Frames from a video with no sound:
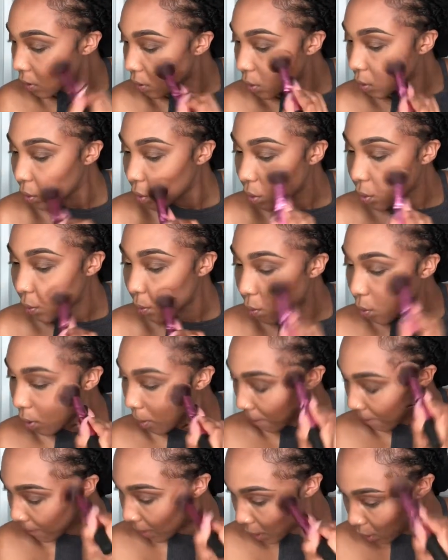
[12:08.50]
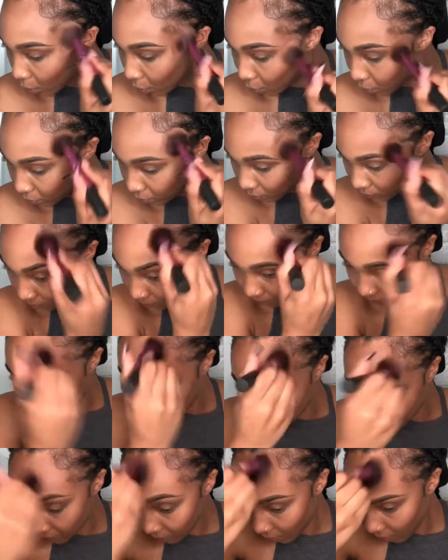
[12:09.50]
A little more potent,
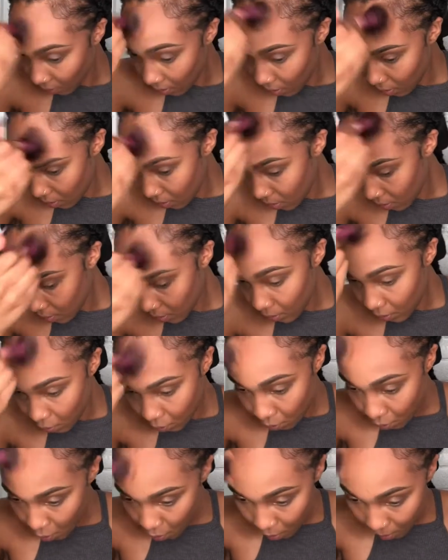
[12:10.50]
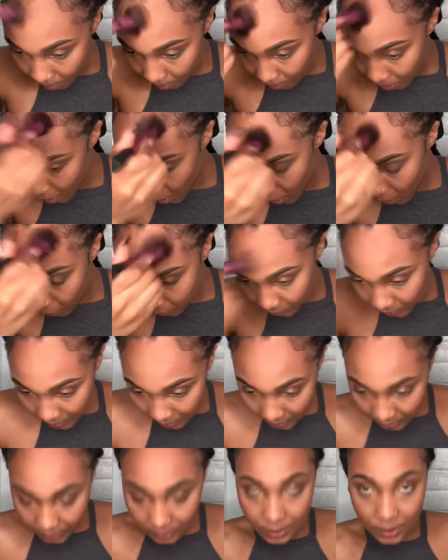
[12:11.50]
a little more
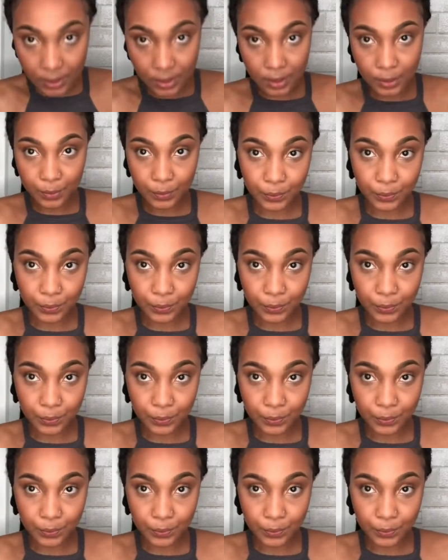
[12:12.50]
potent.